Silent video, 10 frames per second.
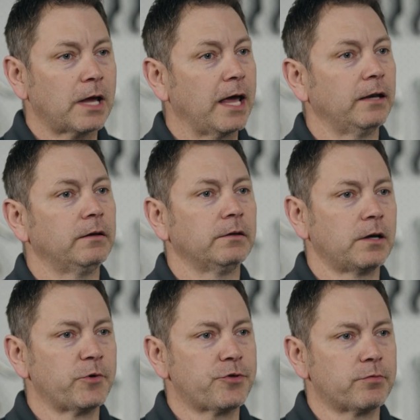And
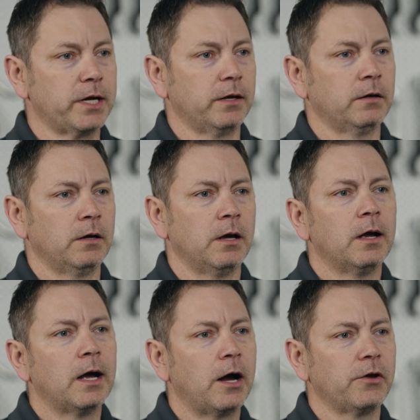number three,
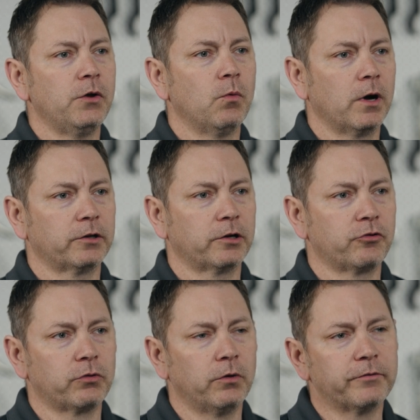how you want to
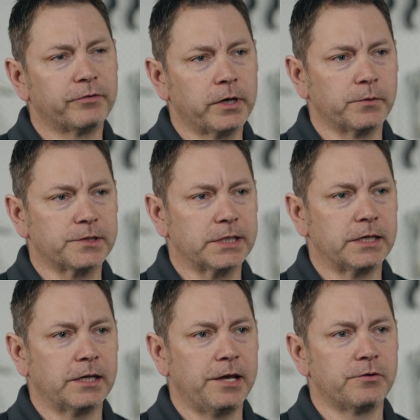control the frequency,
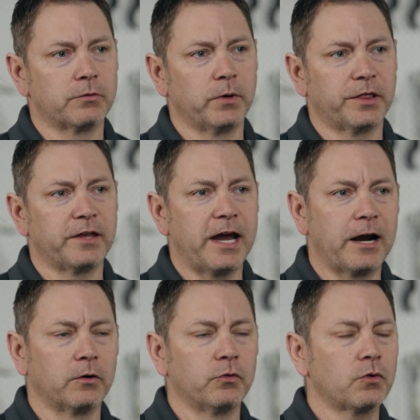either with the
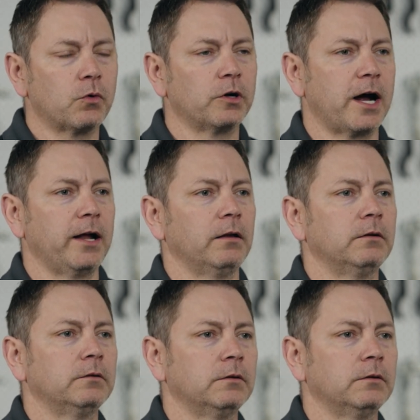arrows or dial.